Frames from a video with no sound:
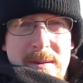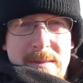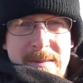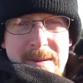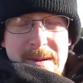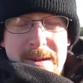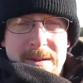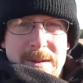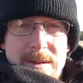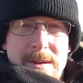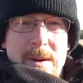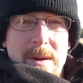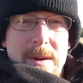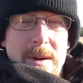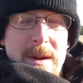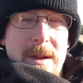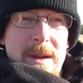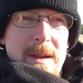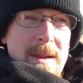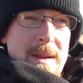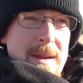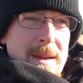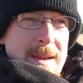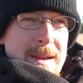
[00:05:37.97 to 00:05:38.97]
Oh, sorry.
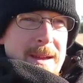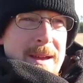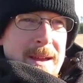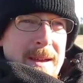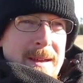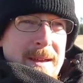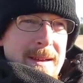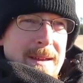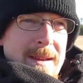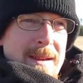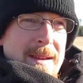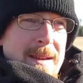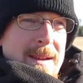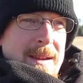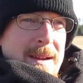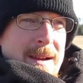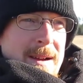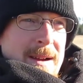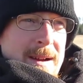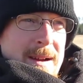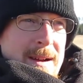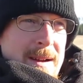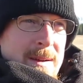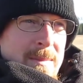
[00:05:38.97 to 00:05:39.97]

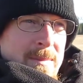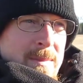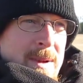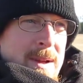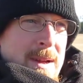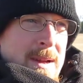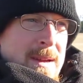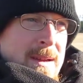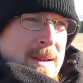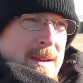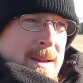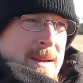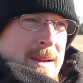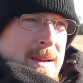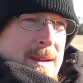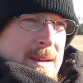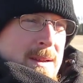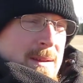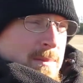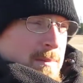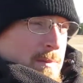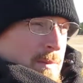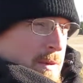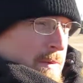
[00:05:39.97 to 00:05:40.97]
um,
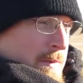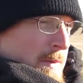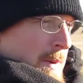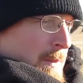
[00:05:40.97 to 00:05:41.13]
move